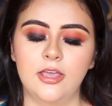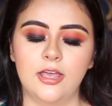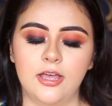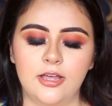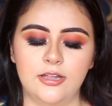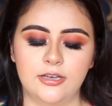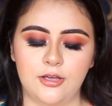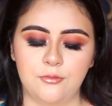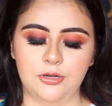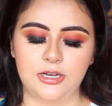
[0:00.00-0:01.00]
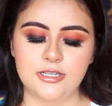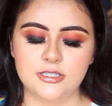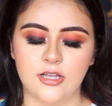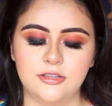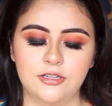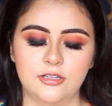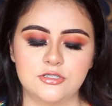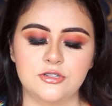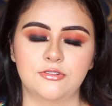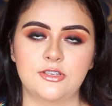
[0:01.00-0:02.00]
And when I saw the
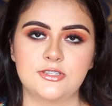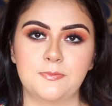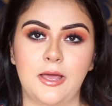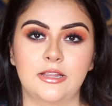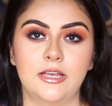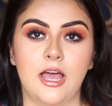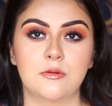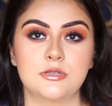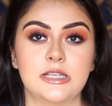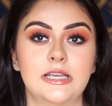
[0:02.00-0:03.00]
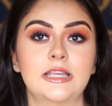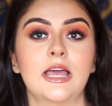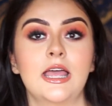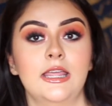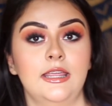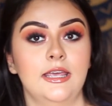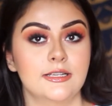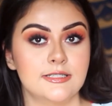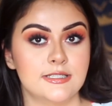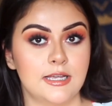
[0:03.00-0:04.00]
Too Faced palette, I was like,
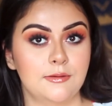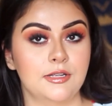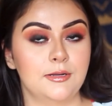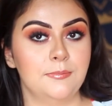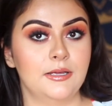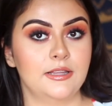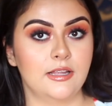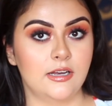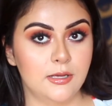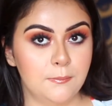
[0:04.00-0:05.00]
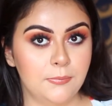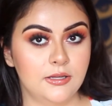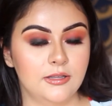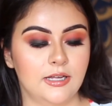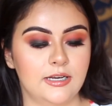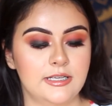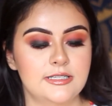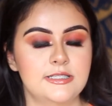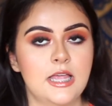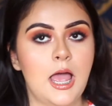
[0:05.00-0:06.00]
yes, I'm gonna pick that up. That
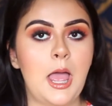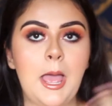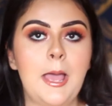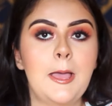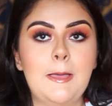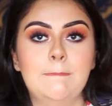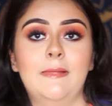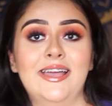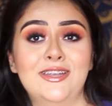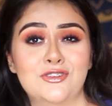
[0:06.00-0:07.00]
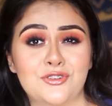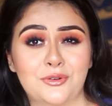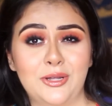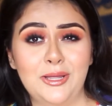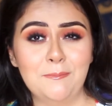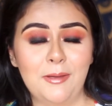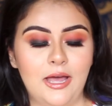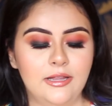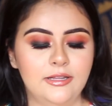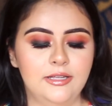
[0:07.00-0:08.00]
is my dream
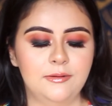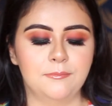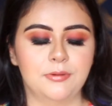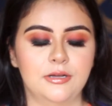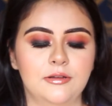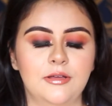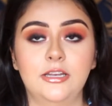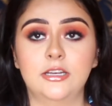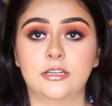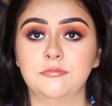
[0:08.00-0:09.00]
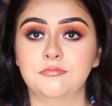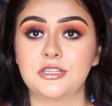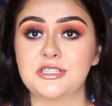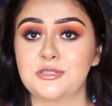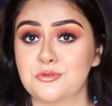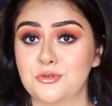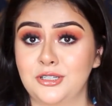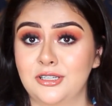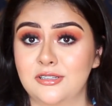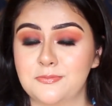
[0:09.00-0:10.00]
palette, but I didn't because it was
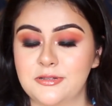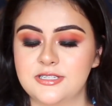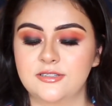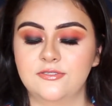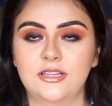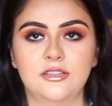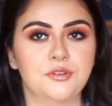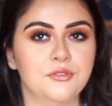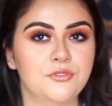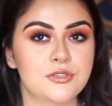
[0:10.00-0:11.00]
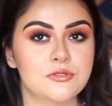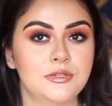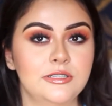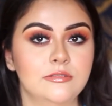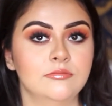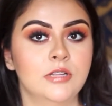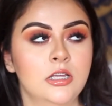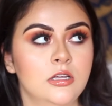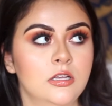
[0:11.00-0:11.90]
really expensive and the reviews weren't